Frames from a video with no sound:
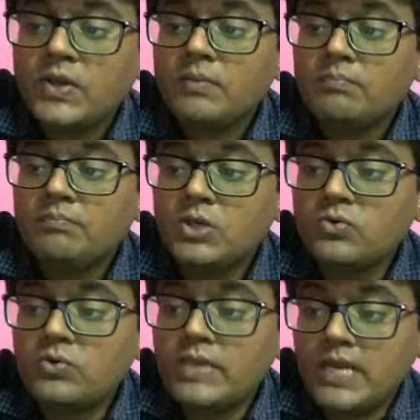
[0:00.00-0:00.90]

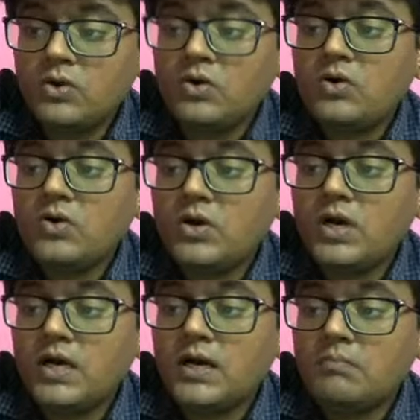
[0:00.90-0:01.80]
mu yellow
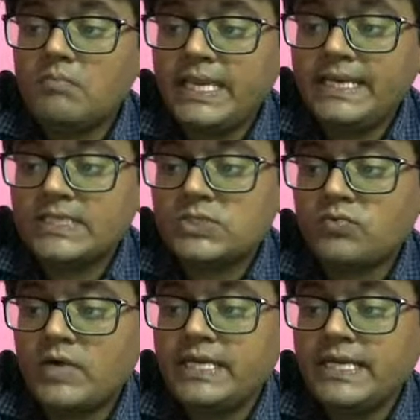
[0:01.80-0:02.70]
minus
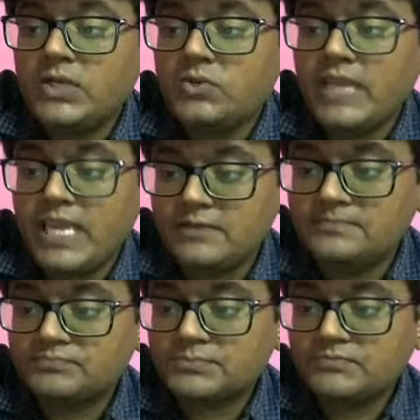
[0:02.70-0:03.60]
1 into A.
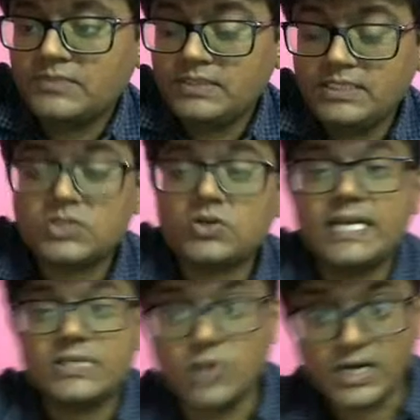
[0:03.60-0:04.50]
This is called
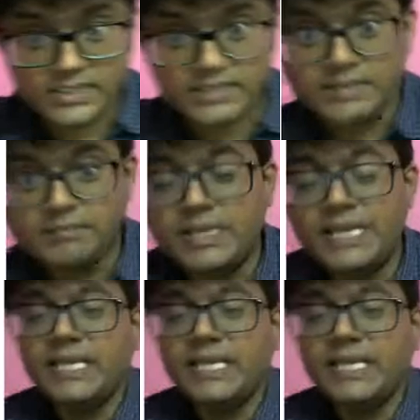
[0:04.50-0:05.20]
as what? Mean